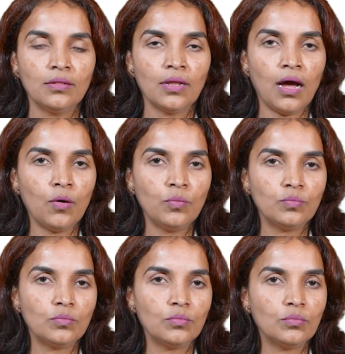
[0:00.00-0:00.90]

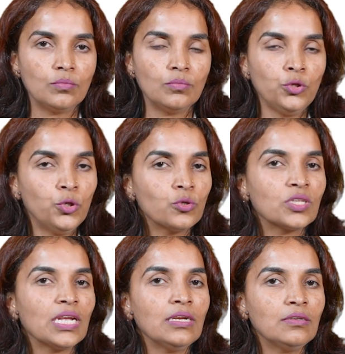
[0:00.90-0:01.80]
Now
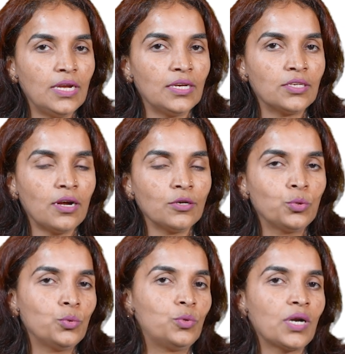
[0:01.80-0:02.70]
using data
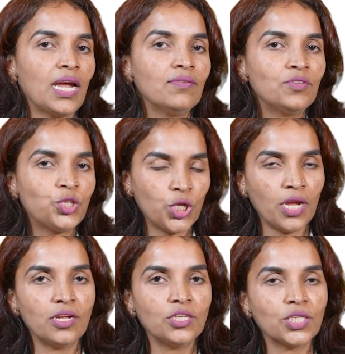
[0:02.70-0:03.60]
to drive
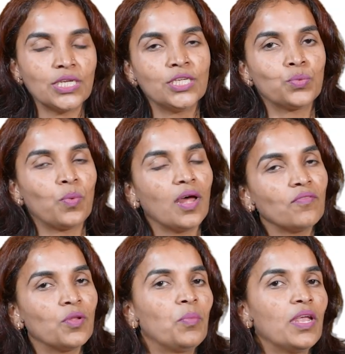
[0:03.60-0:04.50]
change is one
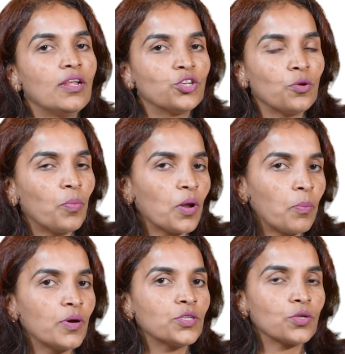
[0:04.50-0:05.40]
of the major
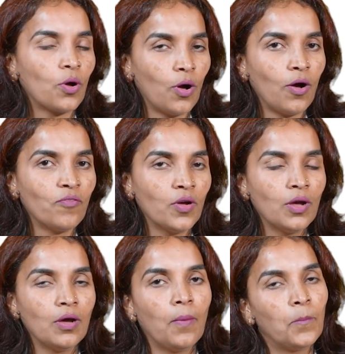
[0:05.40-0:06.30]
purpose of
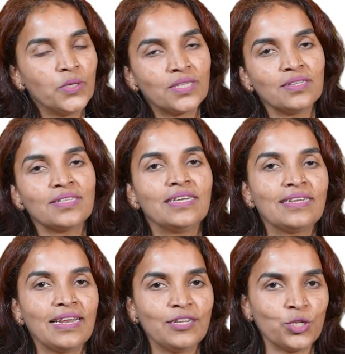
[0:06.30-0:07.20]
business
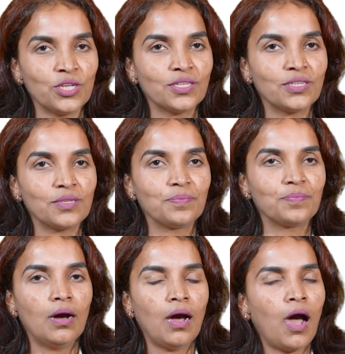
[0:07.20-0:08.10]
intelligence.
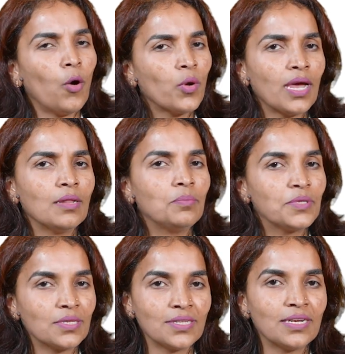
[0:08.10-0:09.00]
How can
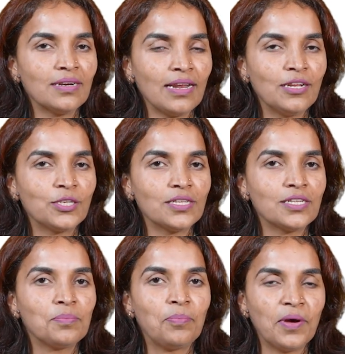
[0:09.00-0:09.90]
business
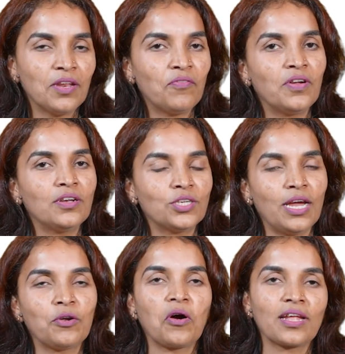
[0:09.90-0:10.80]
intelligence benefit
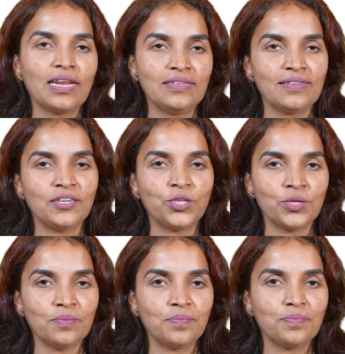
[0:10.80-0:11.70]
an organization?